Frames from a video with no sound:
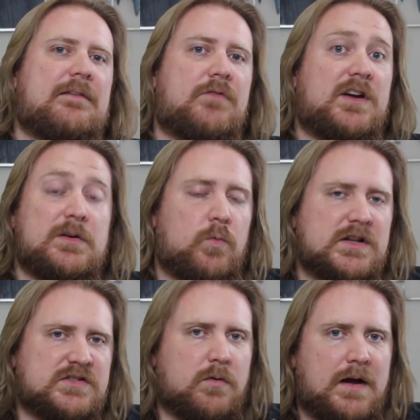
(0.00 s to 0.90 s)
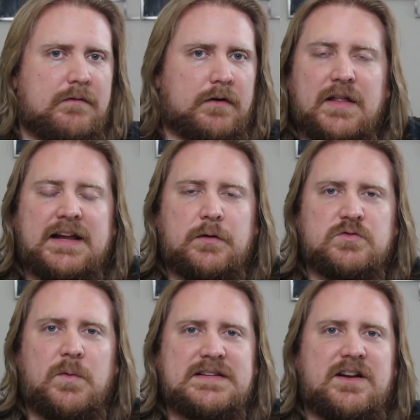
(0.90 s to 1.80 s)
that funny whatsoever. I felt like it
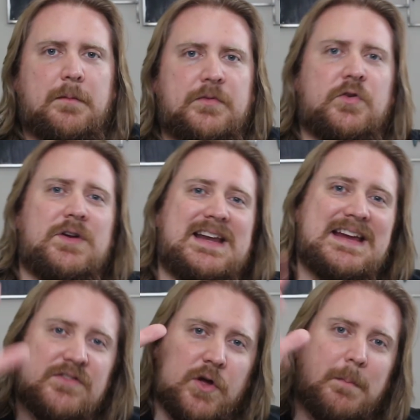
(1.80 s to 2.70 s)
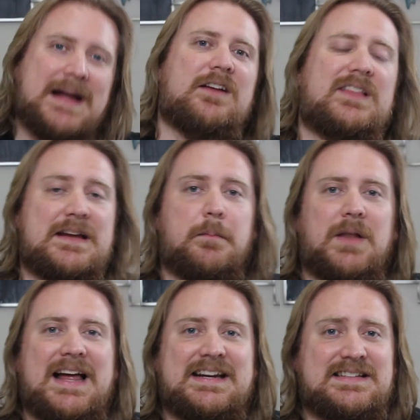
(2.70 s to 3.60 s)
was a wasted opportunity, even though Michael Ian
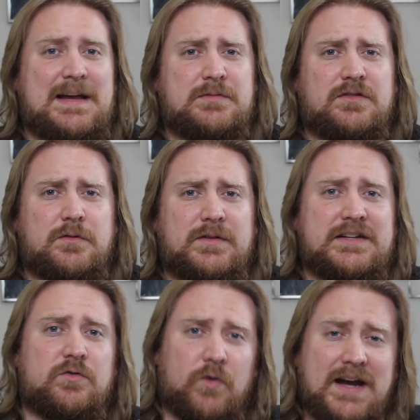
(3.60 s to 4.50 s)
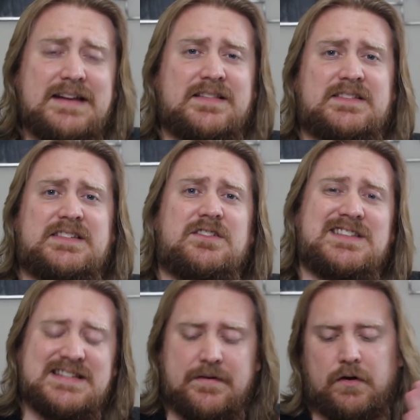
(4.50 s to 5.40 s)
Black is absolutely great in the
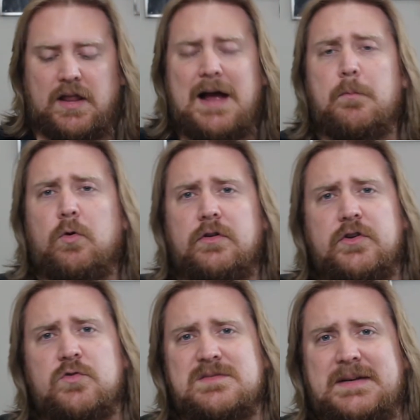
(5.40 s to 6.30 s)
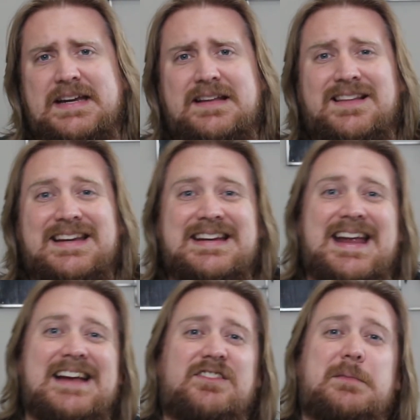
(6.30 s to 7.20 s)
series. He's given a lot more to do as McKinley, and
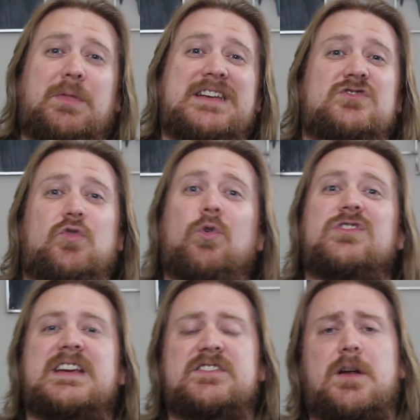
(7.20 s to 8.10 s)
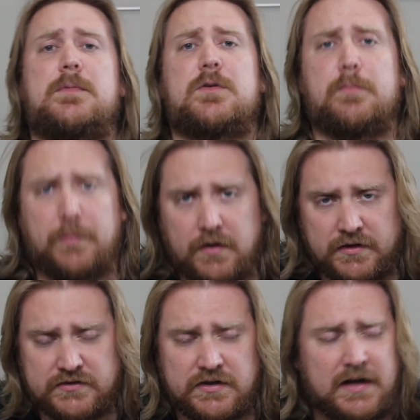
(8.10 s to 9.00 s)
he actually plays George H.W.
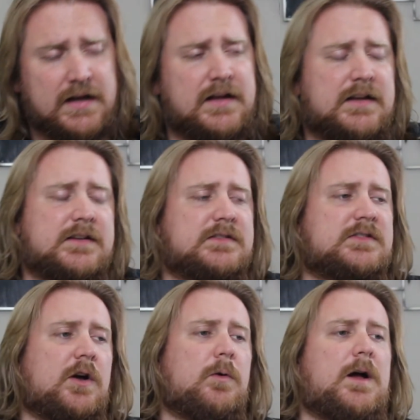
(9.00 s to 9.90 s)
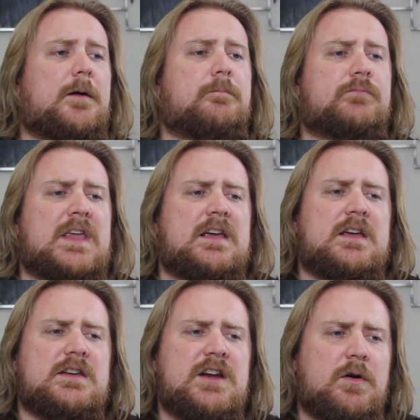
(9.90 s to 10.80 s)
Bush. So,
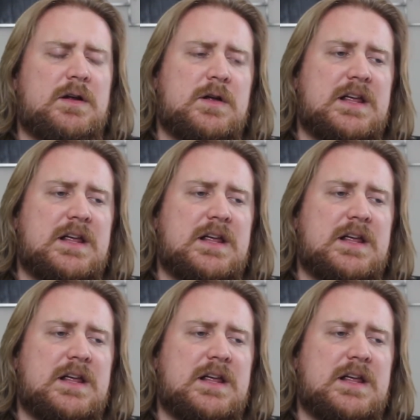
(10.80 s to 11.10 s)
you know,